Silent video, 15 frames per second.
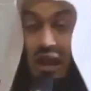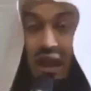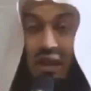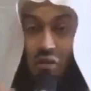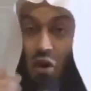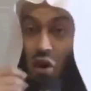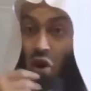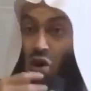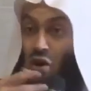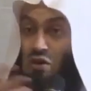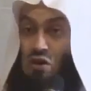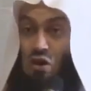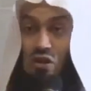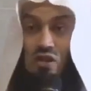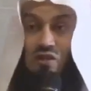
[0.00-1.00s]
and
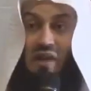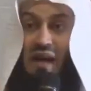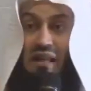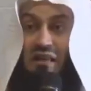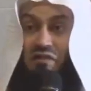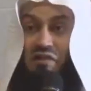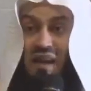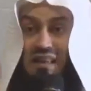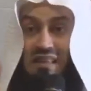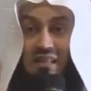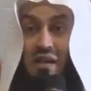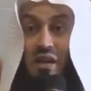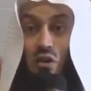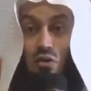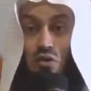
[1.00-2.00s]
all sorts of other
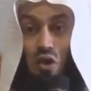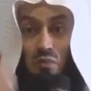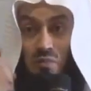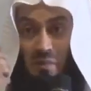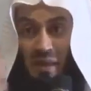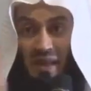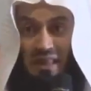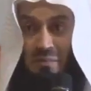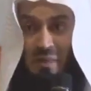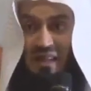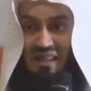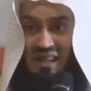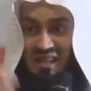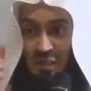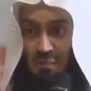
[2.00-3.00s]
faiths who taught me
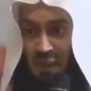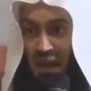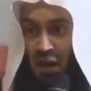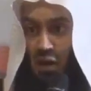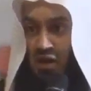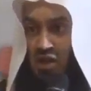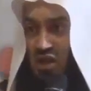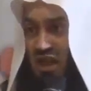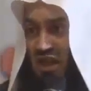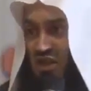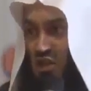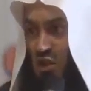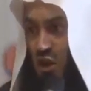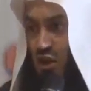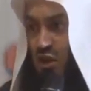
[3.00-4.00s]
mathematics and biology
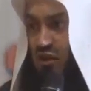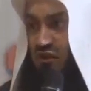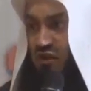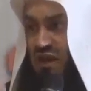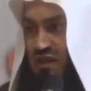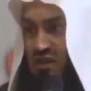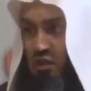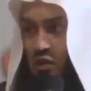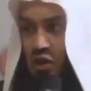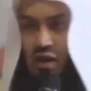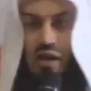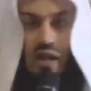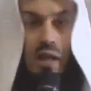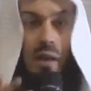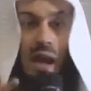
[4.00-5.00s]
and geography and so on.